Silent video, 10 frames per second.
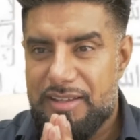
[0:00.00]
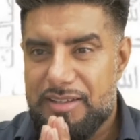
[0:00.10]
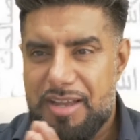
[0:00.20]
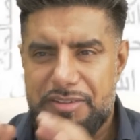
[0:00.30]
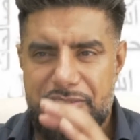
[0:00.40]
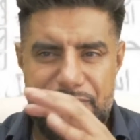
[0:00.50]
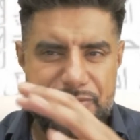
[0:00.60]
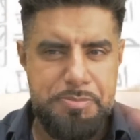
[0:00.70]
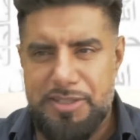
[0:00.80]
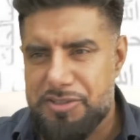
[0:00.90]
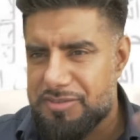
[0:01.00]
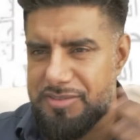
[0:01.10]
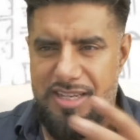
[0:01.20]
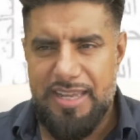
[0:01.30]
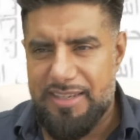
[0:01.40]
kind of special
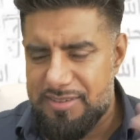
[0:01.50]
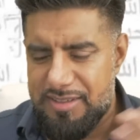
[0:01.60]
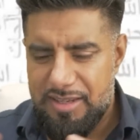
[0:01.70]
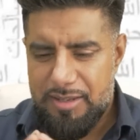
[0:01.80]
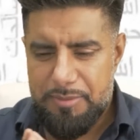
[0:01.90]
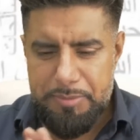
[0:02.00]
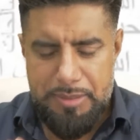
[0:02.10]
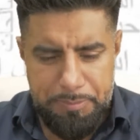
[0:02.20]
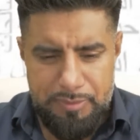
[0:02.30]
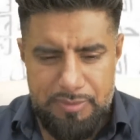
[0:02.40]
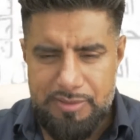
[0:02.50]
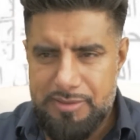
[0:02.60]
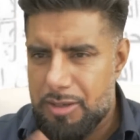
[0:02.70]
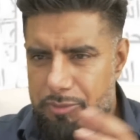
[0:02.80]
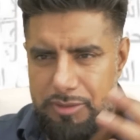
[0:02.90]
select people,
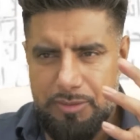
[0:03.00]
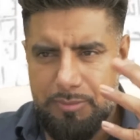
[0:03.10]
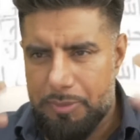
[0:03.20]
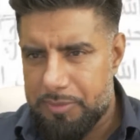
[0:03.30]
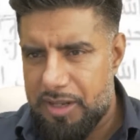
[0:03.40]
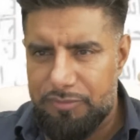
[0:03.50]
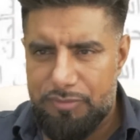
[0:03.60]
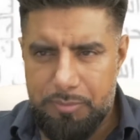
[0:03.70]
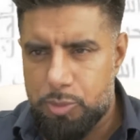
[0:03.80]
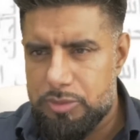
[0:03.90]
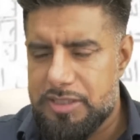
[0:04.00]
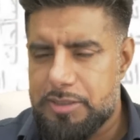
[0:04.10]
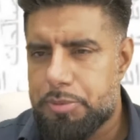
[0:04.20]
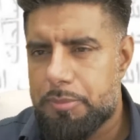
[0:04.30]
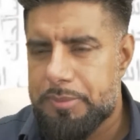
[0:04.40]
and told them and gave them all
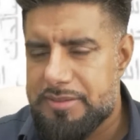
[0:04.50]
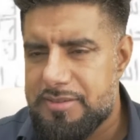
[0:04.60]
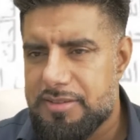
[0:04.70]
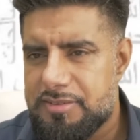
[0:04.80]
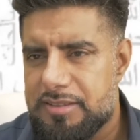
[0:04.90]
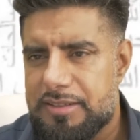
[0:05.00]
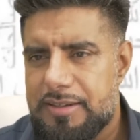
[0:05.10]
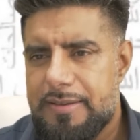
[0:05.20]
these promises, and